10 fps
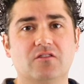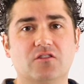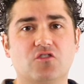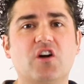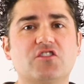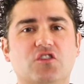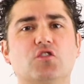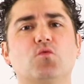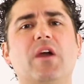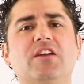crushing
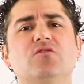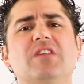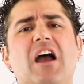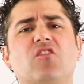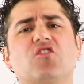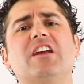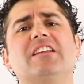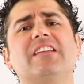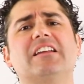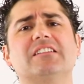you, weighing you down,
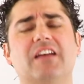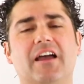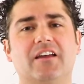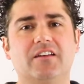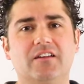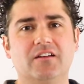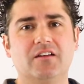creating that anxiety.